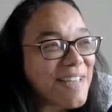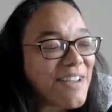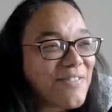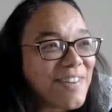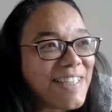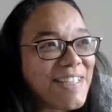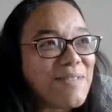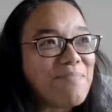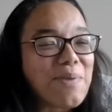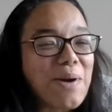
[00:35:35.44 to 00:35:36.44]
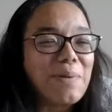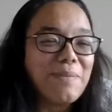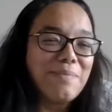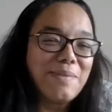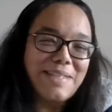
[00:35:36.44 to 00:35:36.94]
definitely some
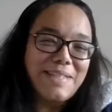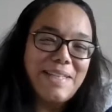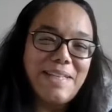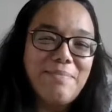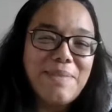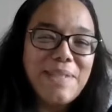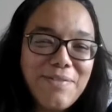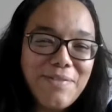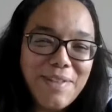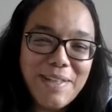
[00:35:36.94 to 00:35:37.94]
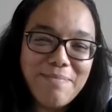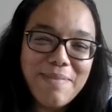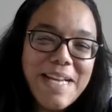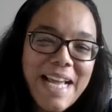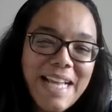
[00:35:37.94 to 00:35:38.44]
problems in terms of
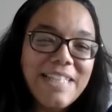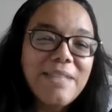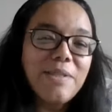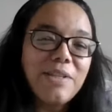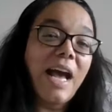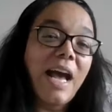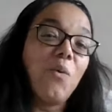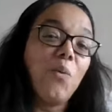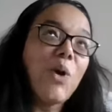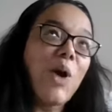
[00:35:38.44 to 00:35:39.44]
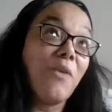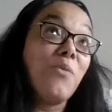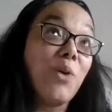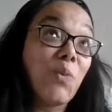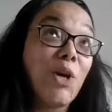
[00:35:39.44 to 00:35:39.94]
how
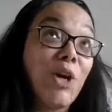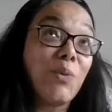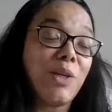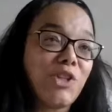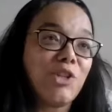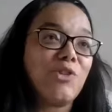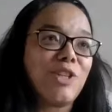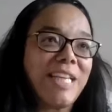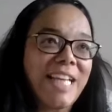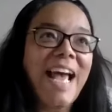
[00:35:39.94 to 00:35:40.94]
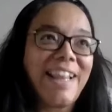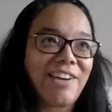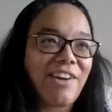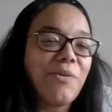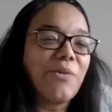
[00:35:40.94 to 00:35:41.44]
we work with children in care.
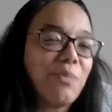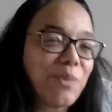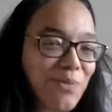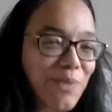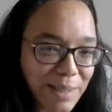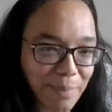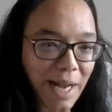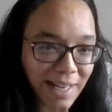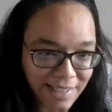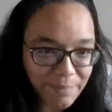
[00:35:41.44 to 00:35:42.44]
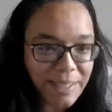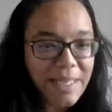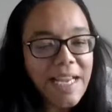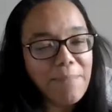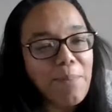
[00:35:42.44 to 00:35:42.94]
Their outcomes are really bad. I
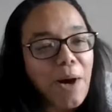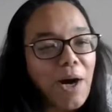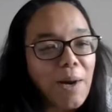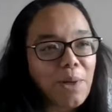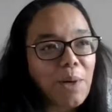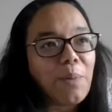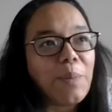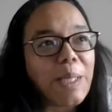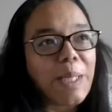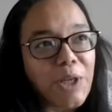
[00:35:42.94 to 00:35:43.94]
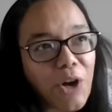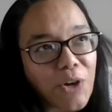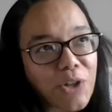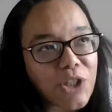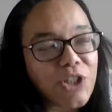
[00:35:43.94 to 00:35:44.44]
mean, in part, probably
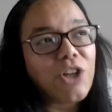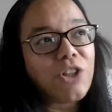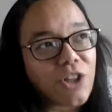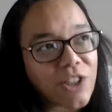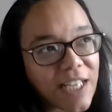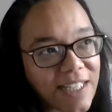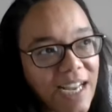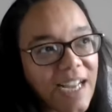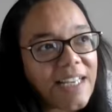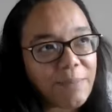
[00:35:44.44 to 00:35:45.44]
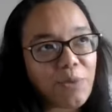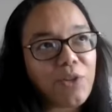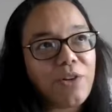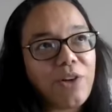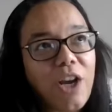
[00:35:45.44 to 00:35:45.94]
not entirely, but
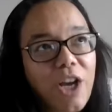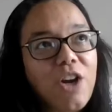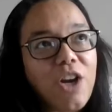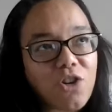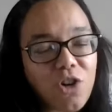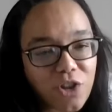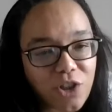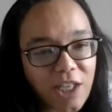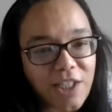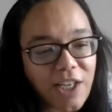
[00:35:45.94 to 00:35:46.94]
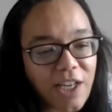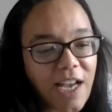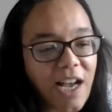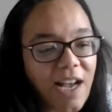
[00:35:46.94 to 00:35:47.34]
they're across as a